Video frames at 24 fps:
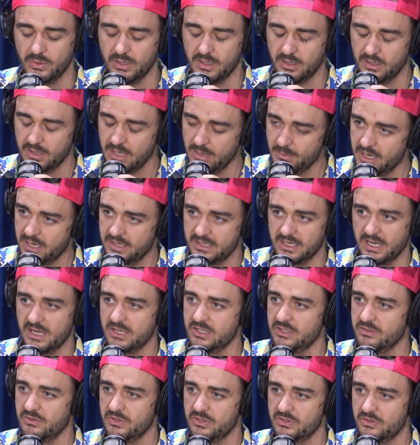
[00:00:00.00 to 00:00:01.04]
a
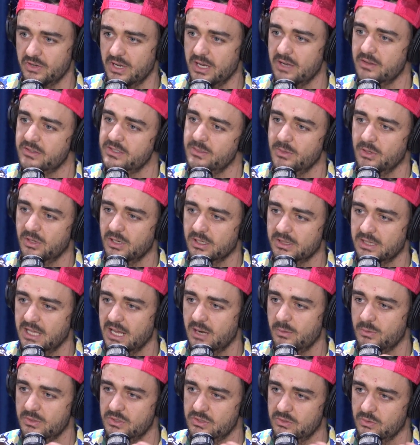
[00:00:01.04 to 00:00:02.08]
meditation retreat or something like that.
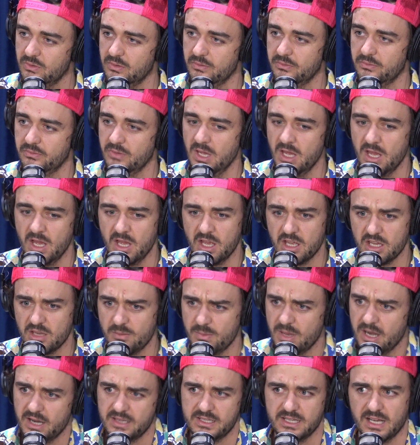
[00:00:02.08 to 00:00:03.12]
It was sort of, you
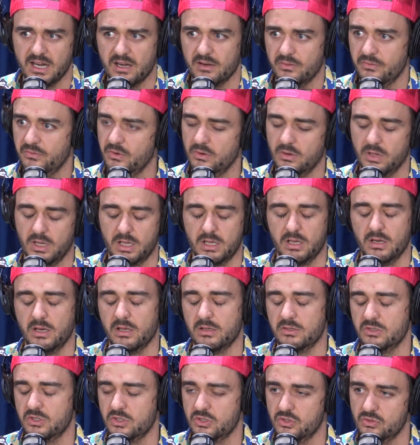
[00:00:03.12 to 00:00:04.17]
meditated for an
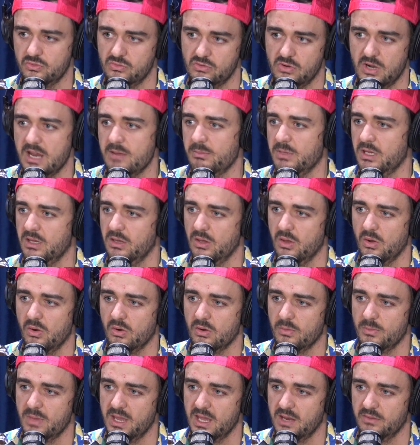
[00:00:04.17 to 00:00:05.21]
extremely long
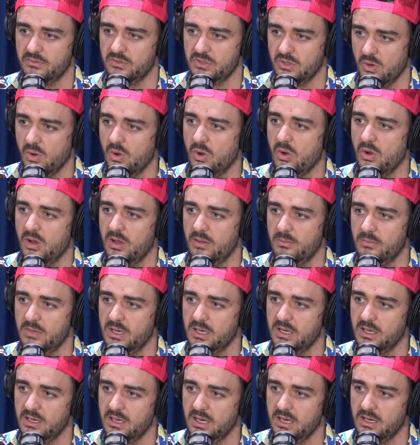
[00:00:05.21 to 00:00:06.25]
amount of time,
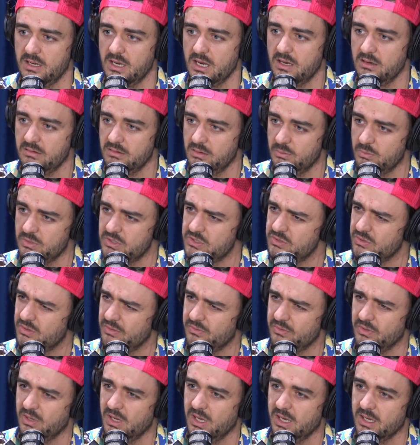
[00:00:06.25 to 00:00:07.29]
and it was sort of
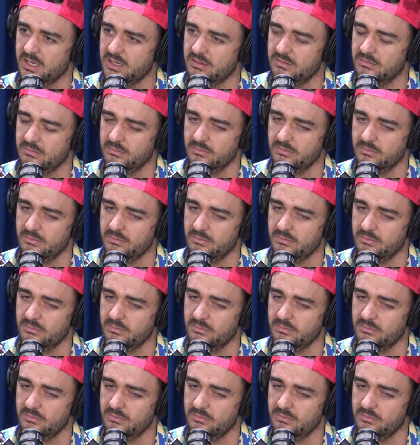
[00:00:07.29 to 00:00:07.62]
like